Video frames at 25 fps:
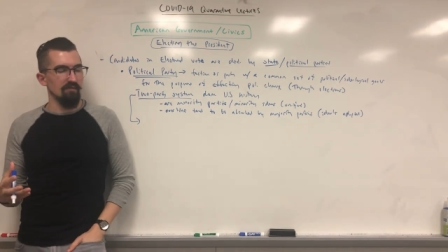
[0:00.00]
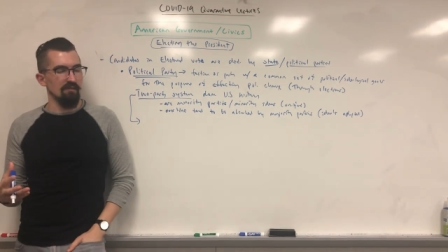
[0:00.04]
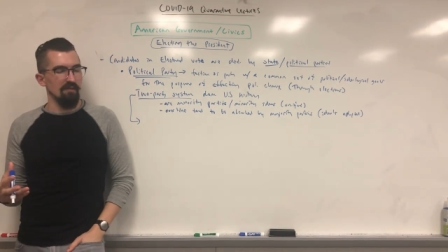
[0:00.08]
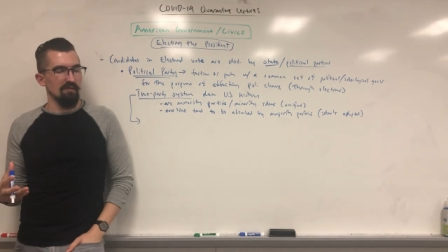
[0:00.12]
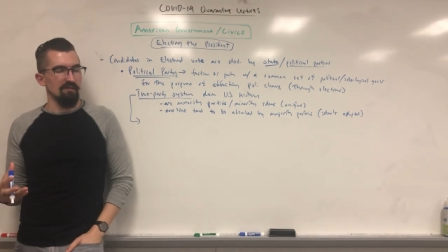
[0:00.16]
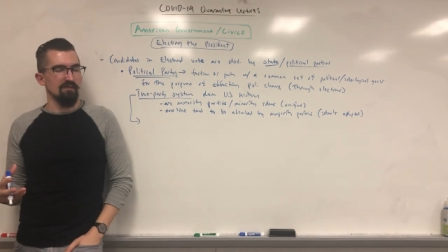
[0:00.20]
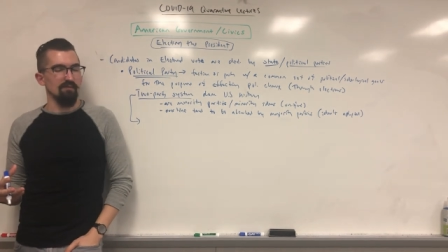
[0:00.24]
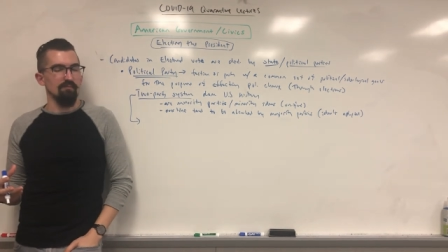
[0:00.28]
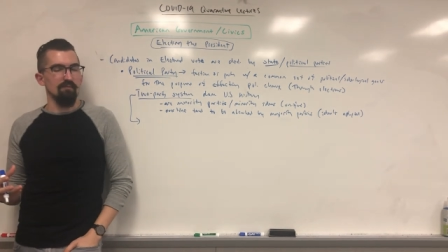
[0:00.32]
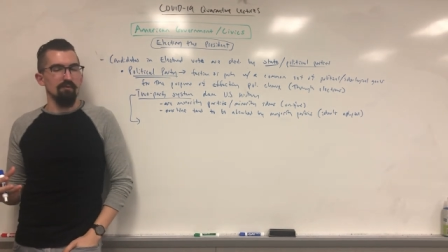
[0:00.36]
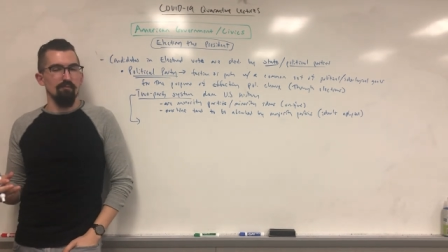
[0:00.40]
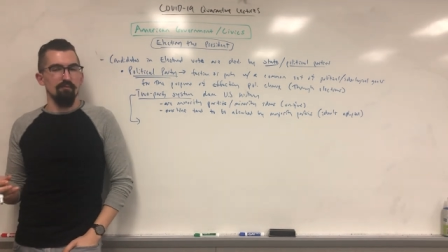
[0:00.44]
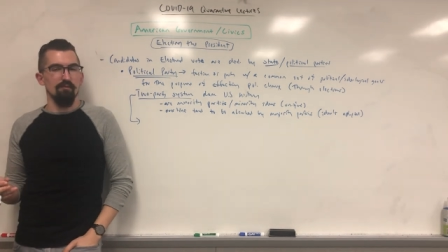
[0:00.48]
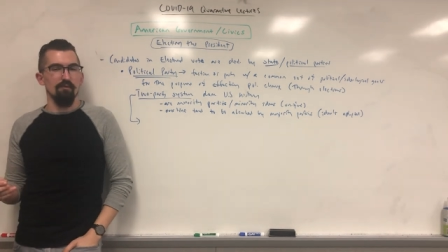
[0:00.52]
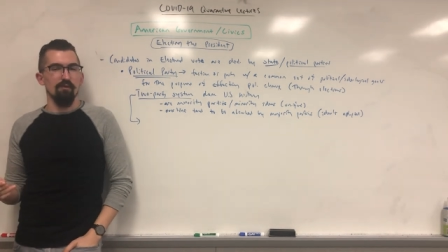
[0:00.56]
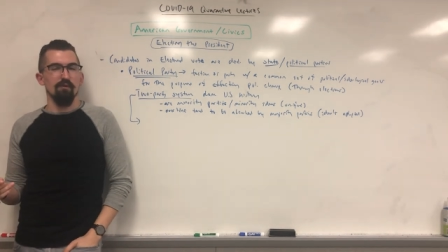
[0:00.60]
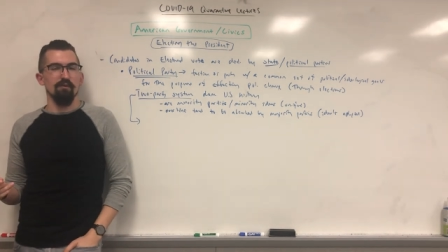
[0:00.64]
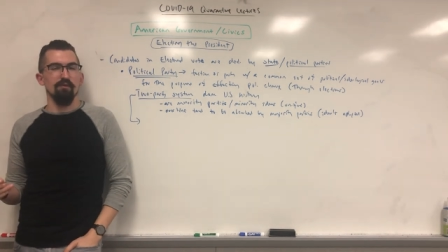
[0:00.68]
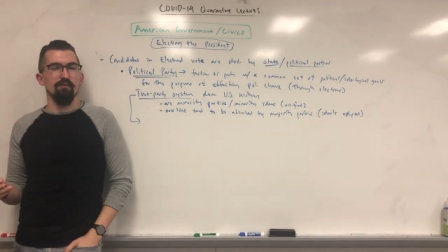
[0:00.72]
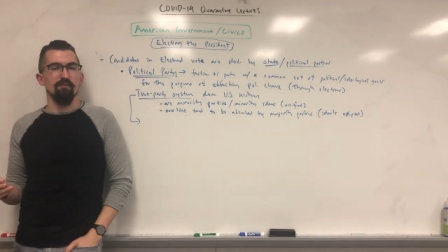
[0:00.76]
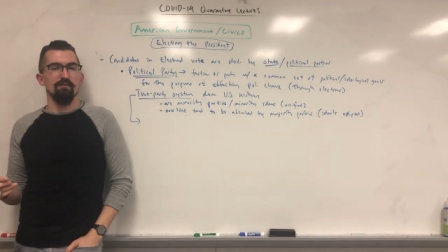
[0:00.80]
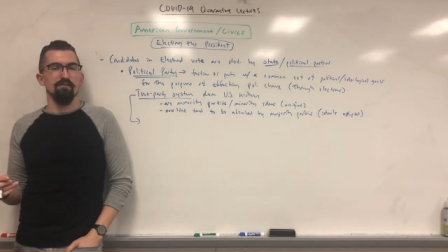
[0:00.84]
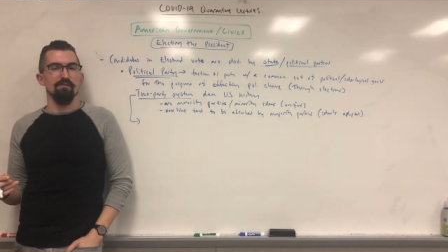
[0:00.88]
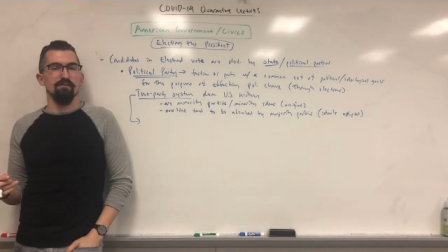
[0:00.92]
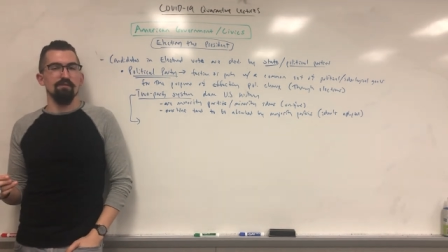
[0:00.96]
and some people would
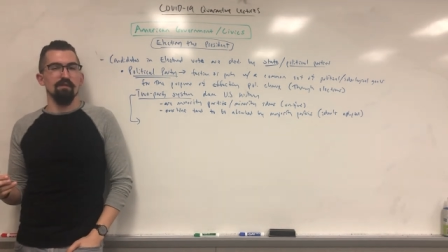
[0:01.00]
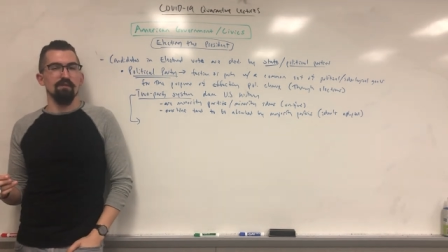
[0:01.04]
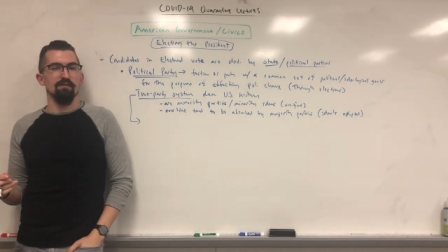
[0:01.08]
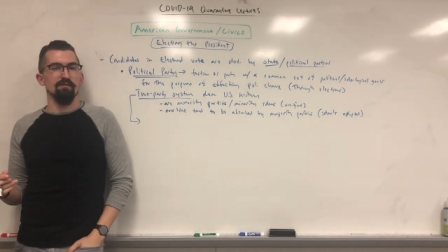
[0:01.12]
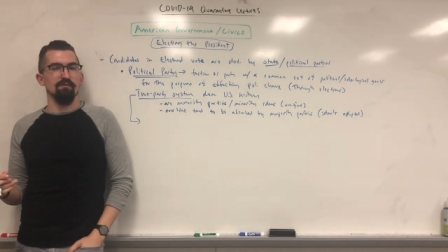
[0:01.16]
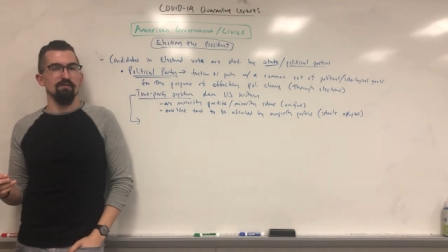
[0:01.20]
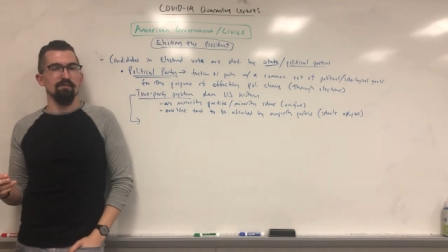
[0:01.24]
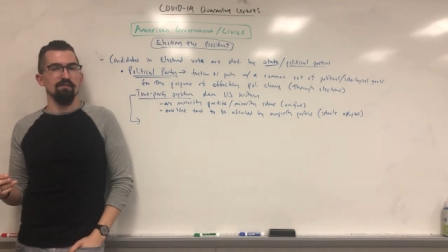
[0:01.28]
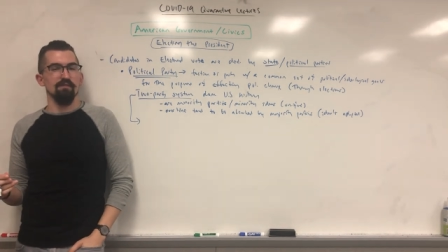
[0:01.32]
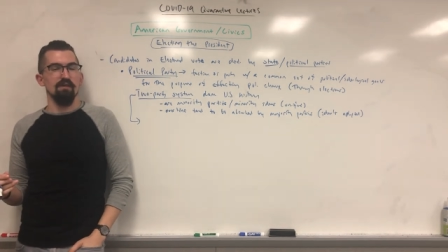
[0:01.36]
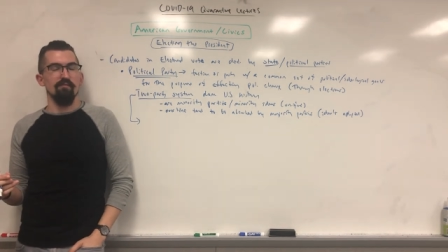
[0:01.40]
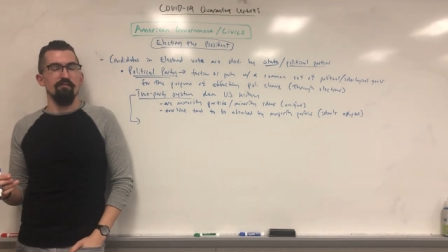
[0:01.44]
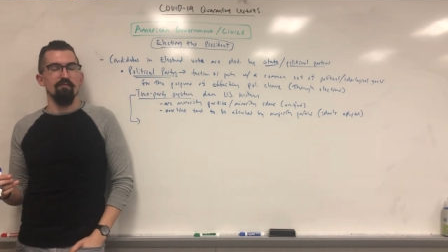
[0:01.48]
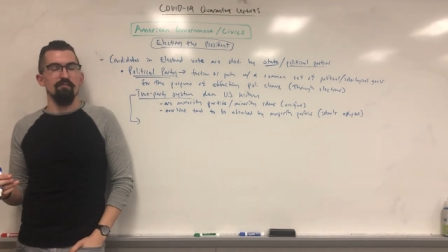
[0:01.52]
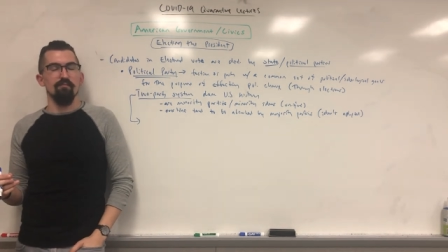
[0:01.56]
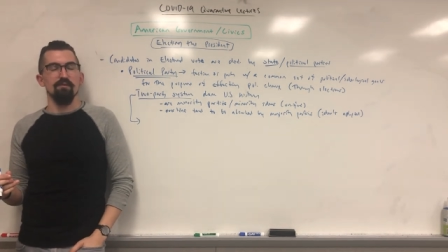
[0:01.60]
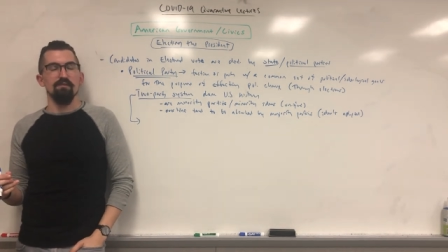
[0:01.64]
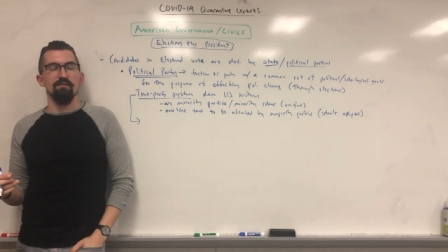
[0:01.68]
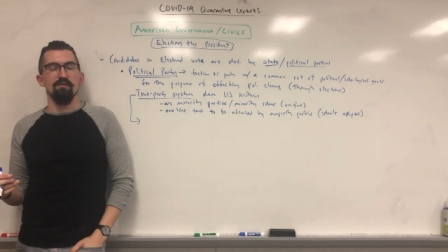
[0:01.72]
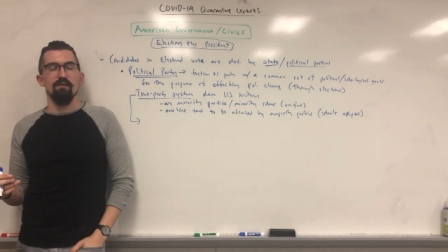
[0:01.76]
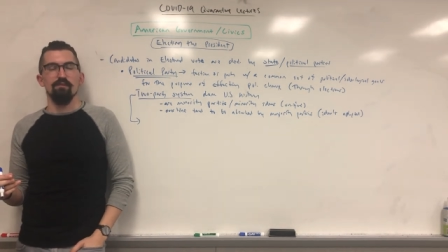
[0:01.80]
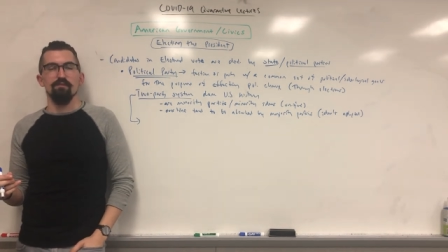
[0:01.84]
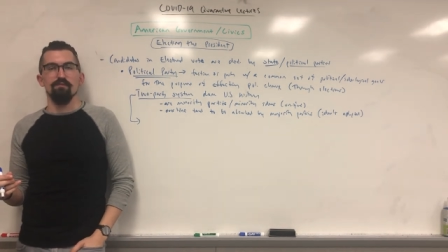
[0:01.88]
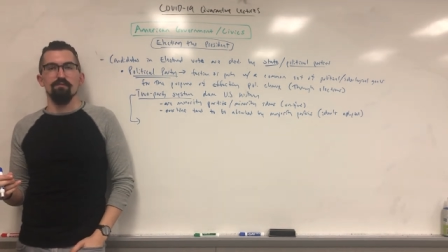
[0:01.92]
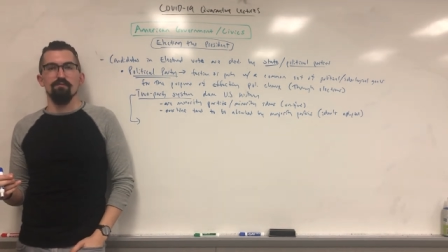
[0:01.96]
argue there's six or seven
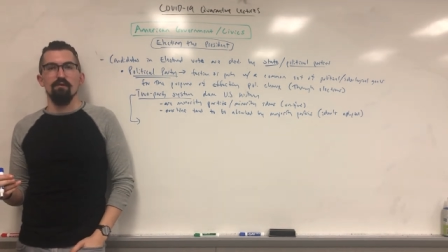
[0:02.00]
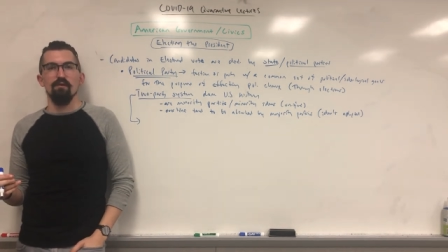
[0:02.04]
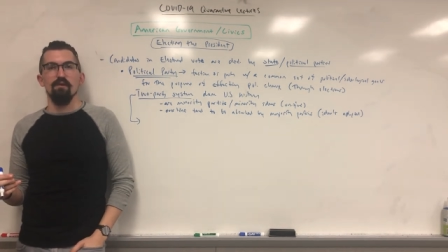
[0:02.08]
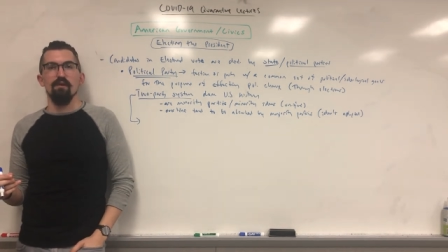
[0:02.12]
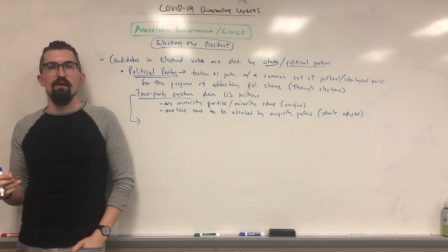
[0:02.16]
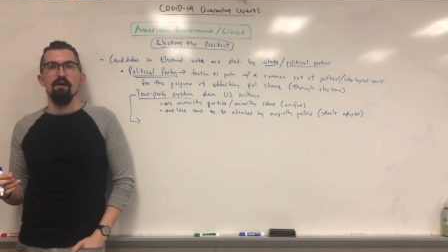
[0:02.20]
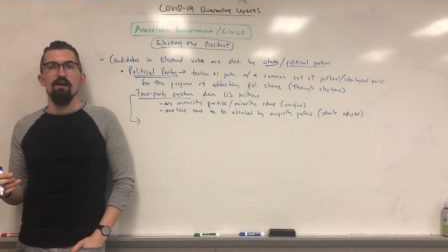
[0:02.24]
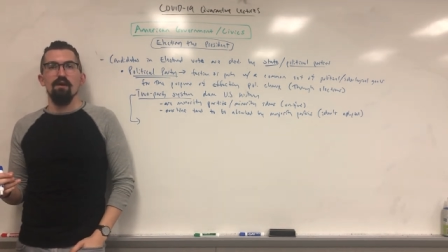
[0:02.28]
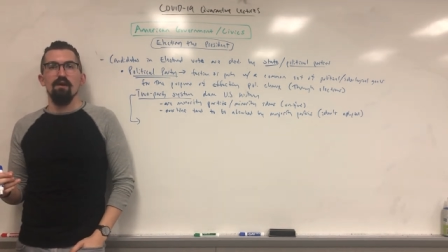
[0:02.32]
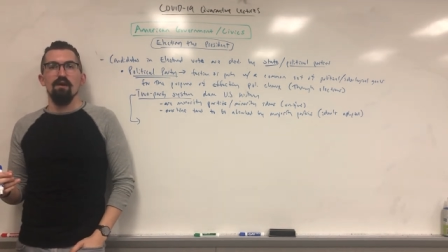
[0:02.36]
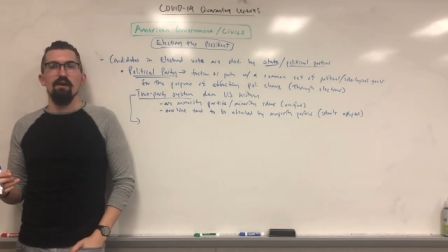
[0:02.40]
potentially,